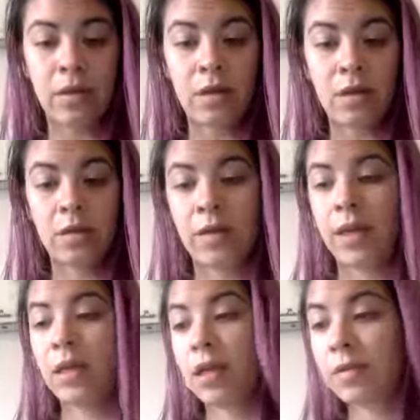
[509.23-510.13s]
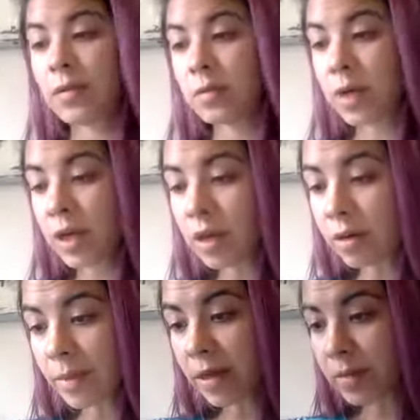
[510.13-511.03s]
All right, it was working
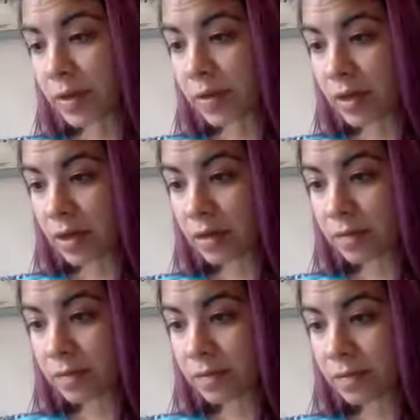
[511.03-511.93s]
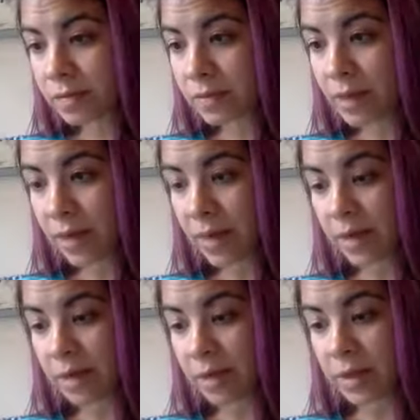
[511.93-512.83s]
on my computer I might have
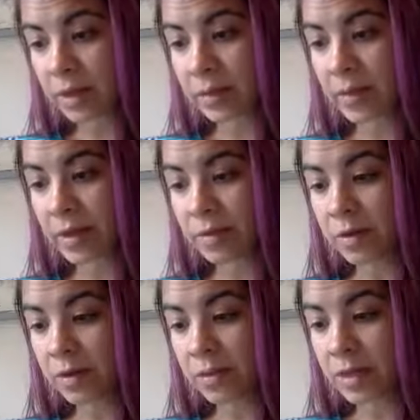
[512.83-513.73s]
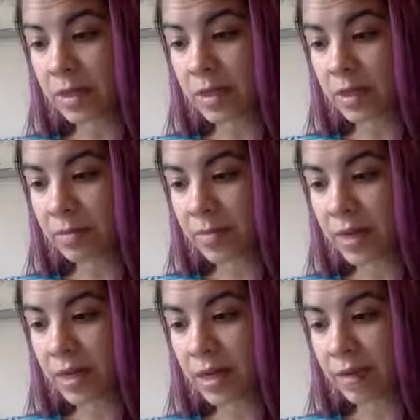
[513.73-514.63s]
to pull it up on my computer because on
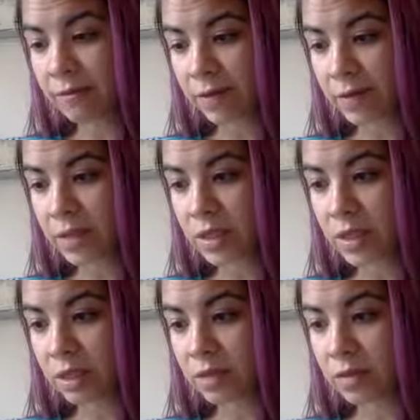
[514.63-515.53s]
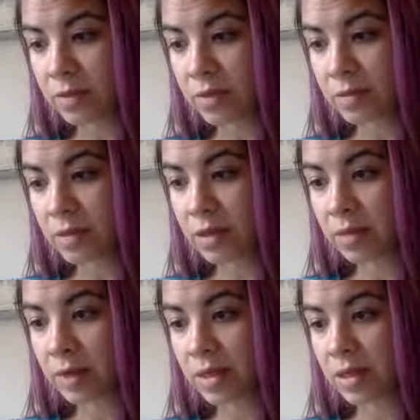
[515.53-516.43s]
my phone it's not showing me the updated
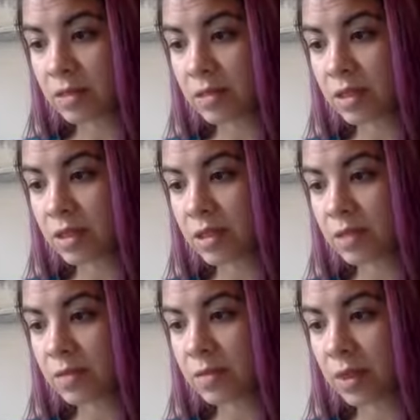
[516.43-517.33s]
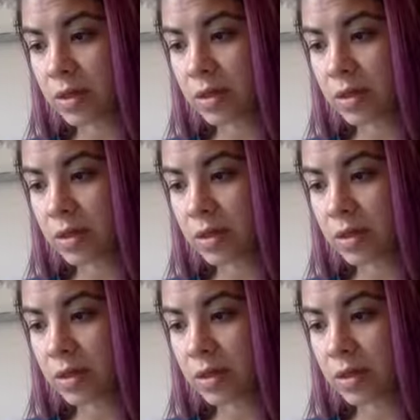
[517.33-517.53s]
pricing, which is weird.